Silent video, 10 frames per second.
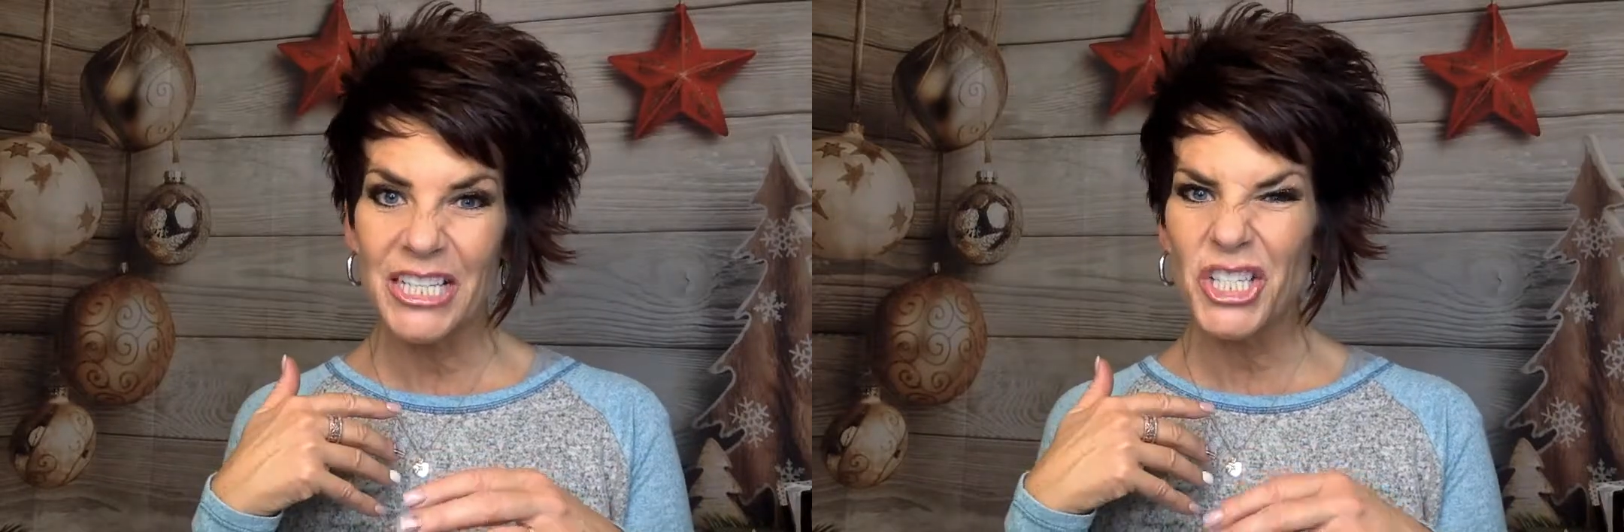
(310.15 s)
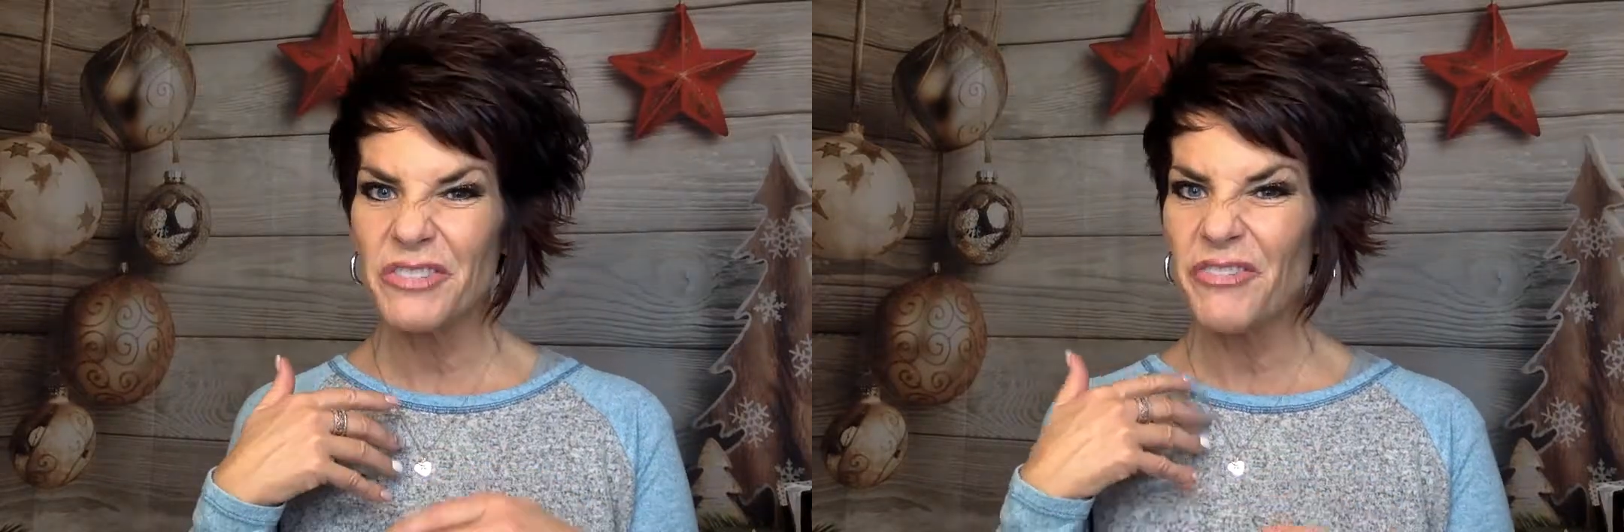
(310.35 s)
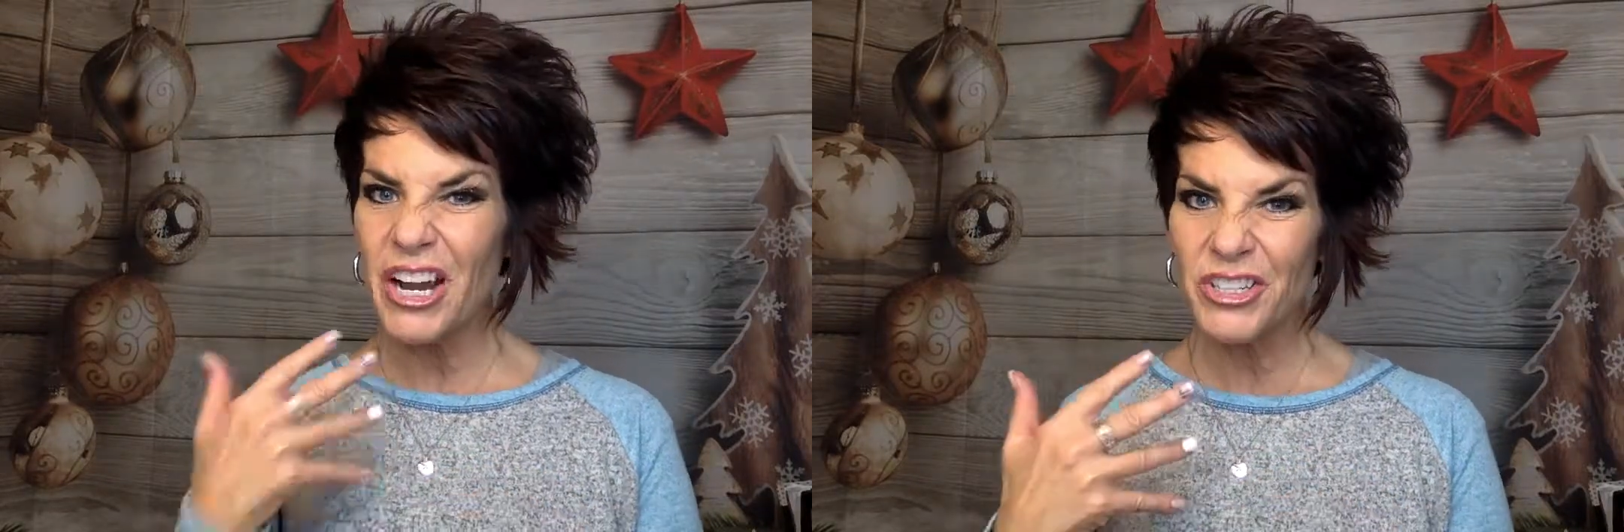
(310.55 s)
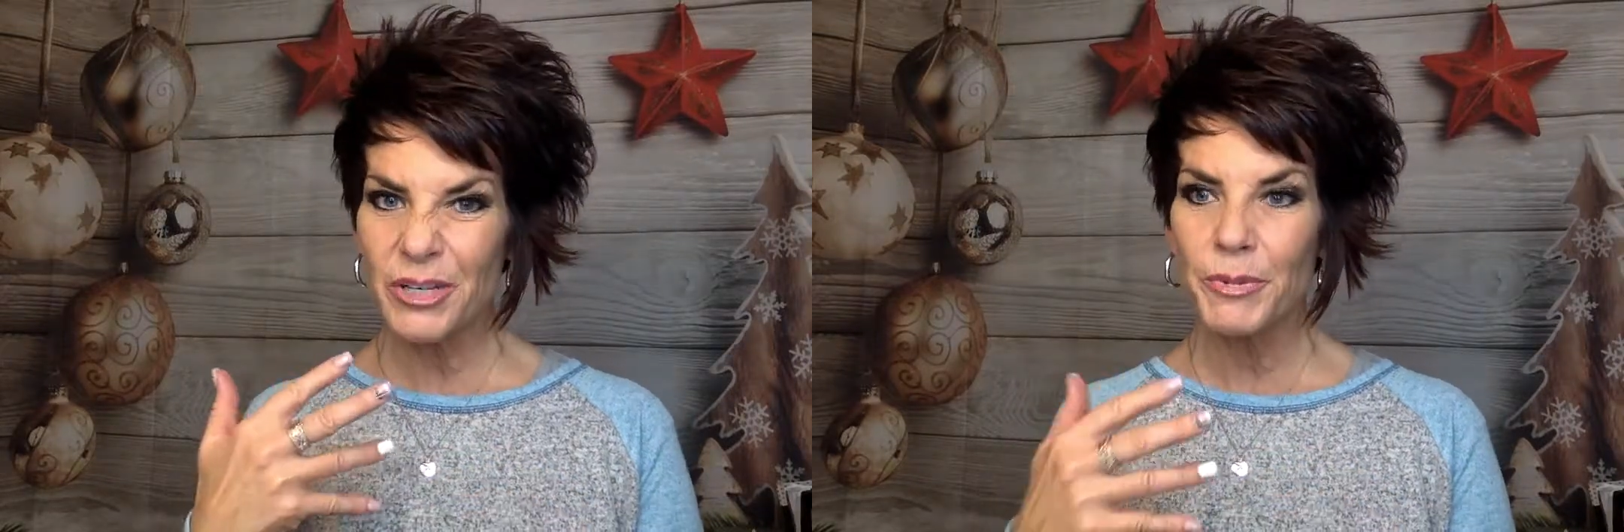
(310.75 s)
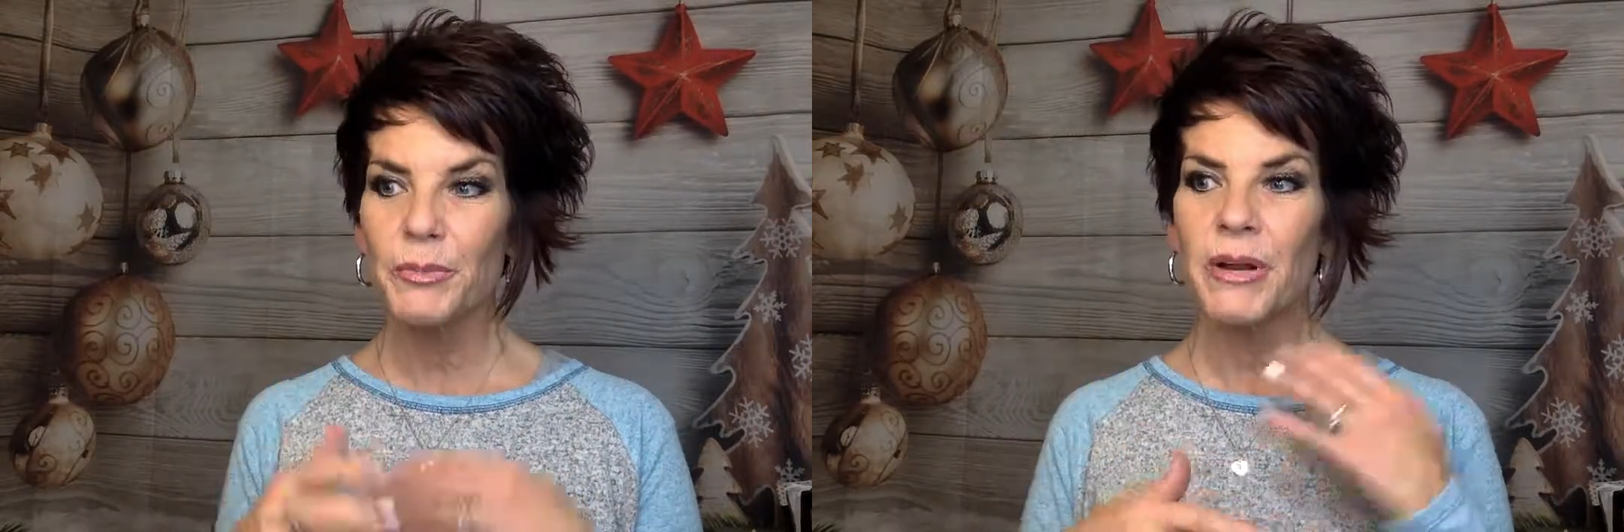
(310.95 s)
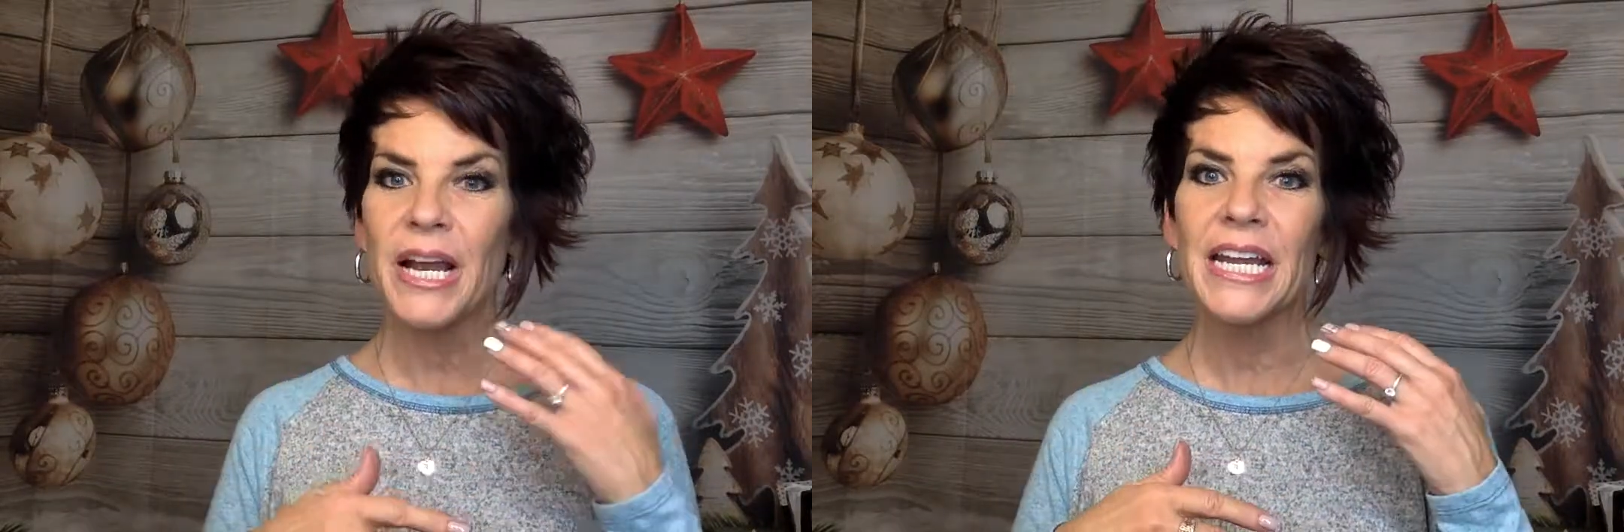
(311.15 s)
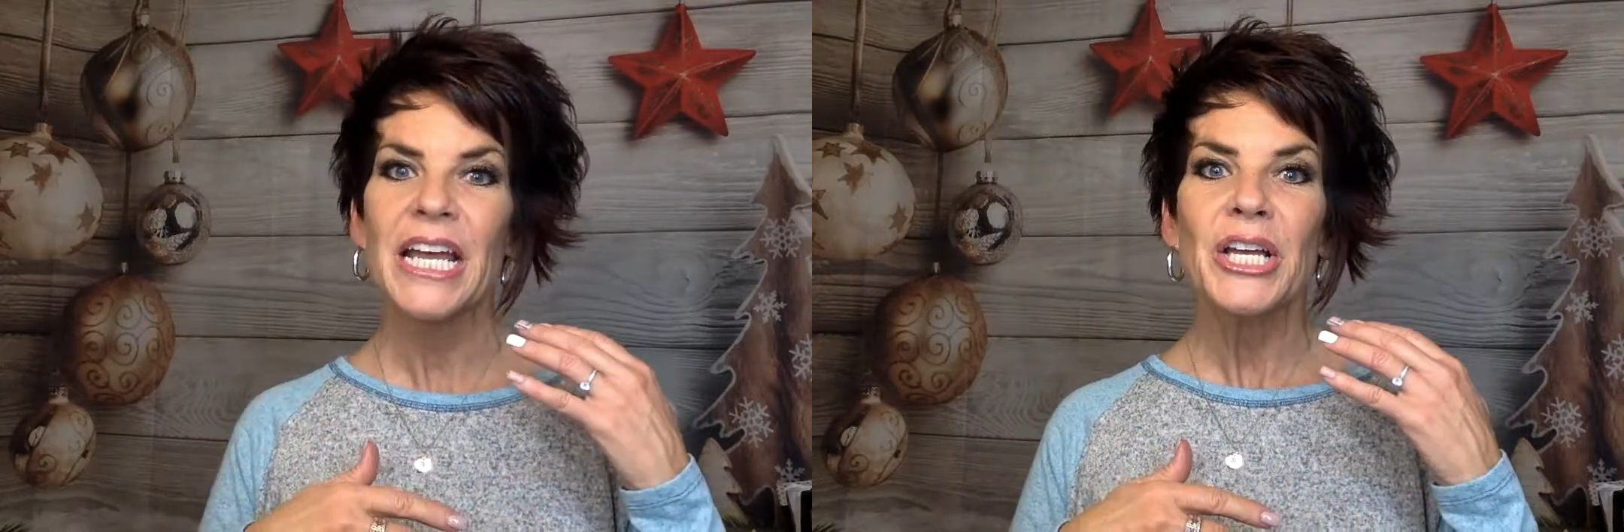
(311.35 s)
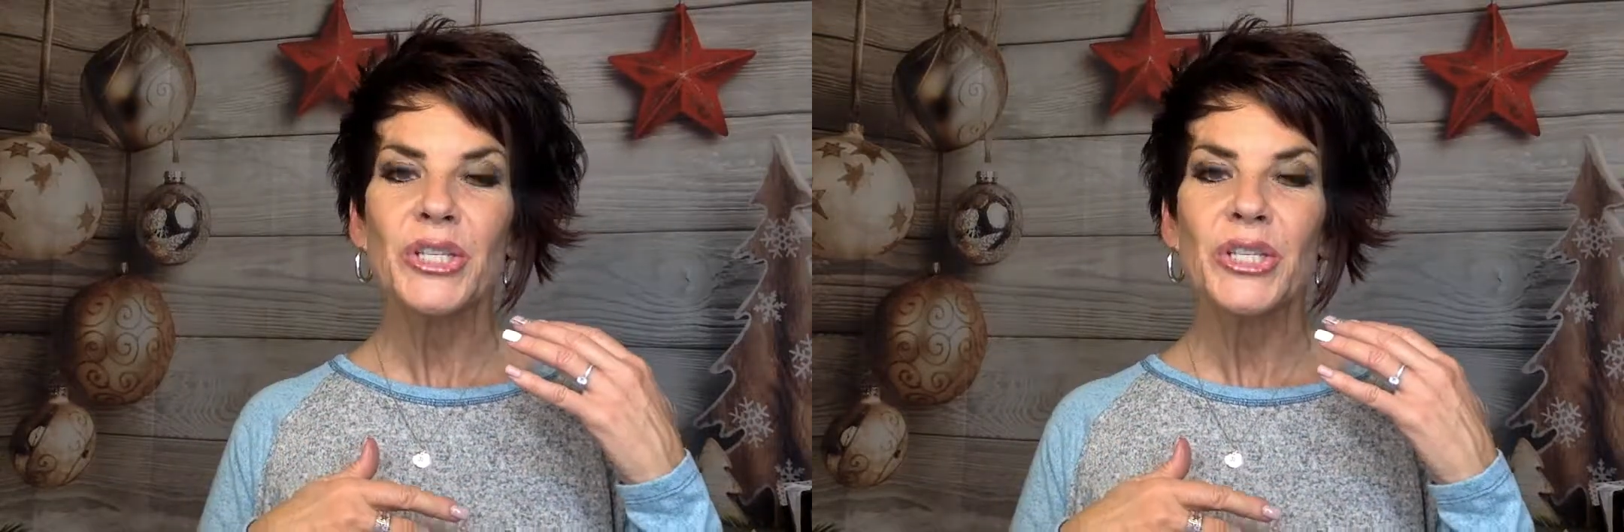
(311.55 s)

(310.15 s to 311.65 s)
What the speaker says: It just fires up your brain